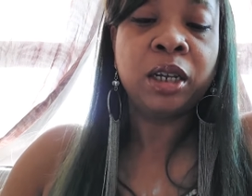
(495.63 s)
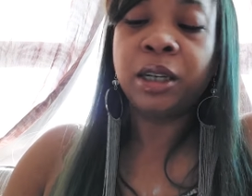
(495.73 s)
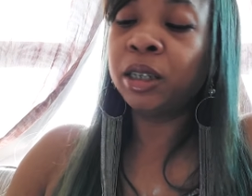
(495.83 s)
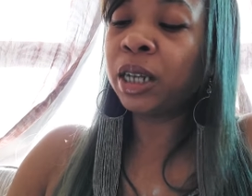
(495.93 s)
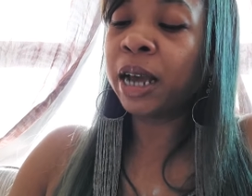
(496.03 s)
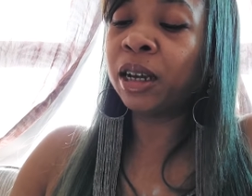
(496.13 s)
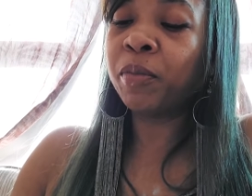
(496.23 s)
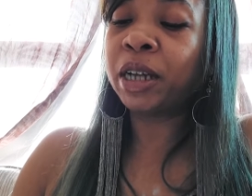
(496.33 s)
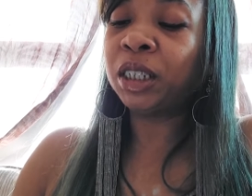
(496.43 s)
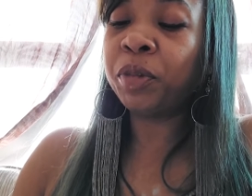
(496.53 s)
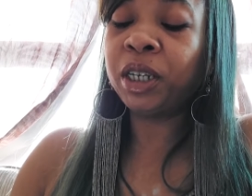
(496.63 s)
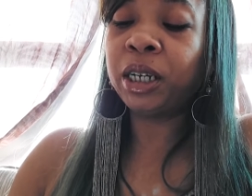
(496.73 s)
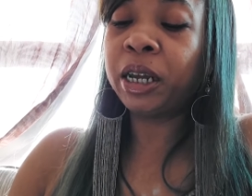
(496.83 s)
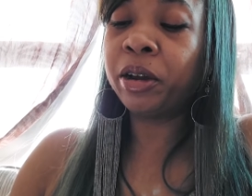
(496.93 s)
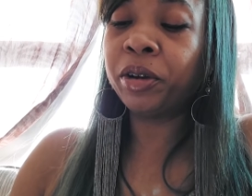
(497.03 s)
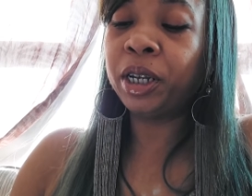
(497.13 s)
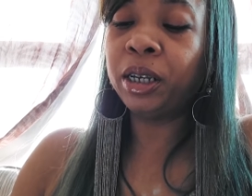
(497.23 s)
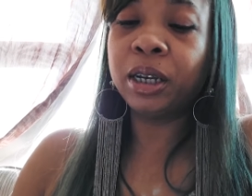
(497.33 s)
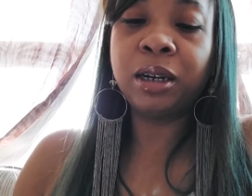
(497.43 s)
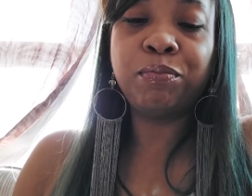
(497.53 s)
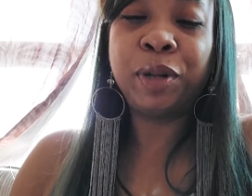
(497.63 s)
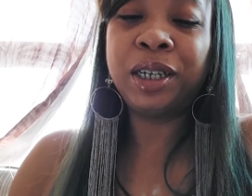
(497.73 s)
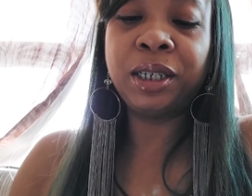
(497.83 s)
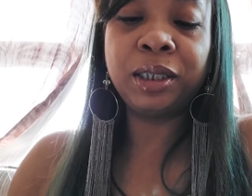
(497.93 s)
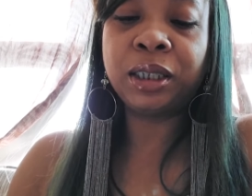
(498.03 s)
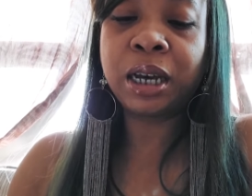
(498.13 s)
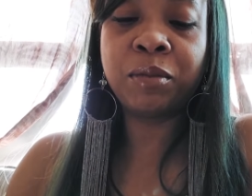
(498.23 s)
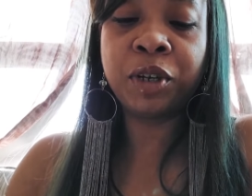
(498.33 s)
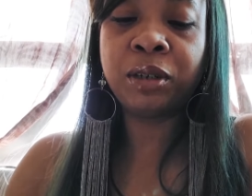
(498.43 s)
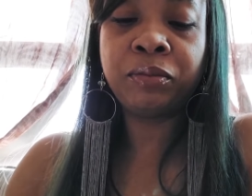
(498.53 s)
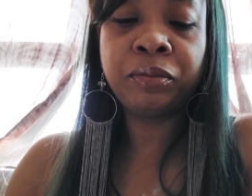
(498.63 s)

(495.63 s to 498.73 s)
there's like about to be clarity and abundance coming.